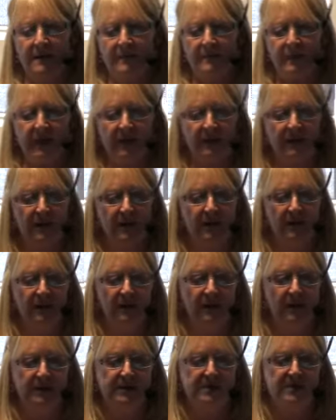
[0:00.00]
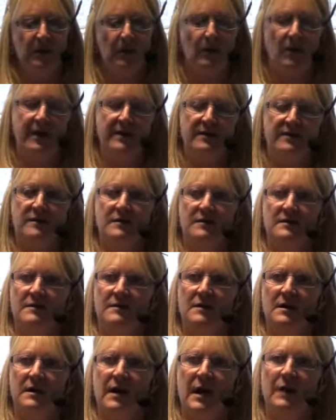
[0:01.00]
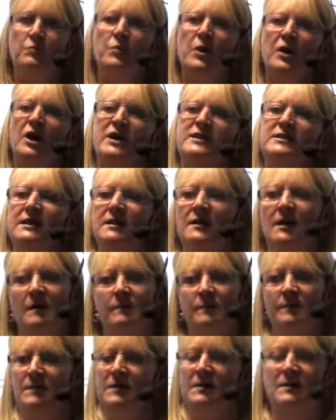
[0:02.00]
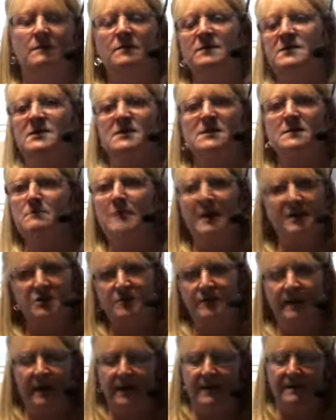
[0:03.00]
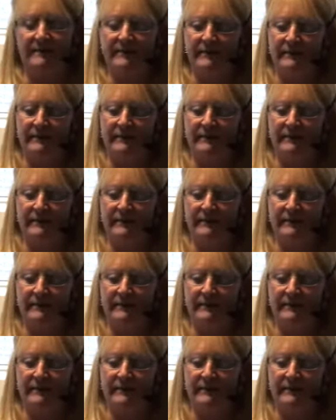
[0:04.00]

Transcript: But, so and when I did, it was just much better